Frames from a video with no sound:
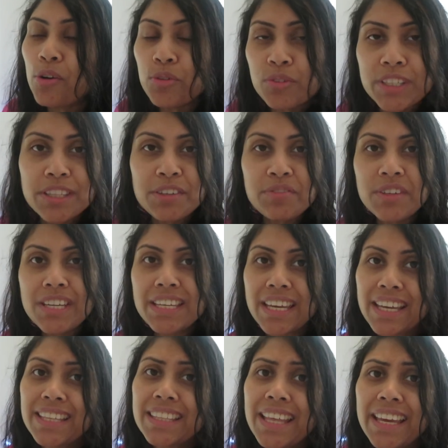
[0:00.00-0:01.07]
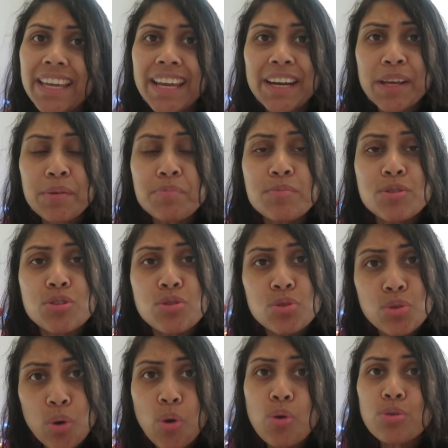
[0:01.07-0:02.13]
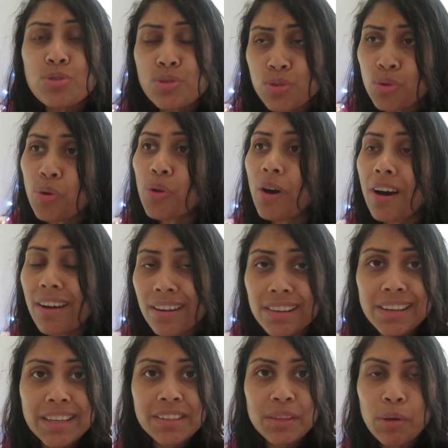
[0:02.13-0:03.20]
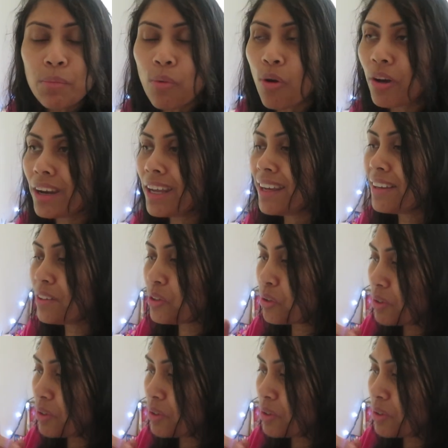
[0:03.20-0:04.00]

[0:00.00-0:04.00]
over the weekend they get up so so early in the morning.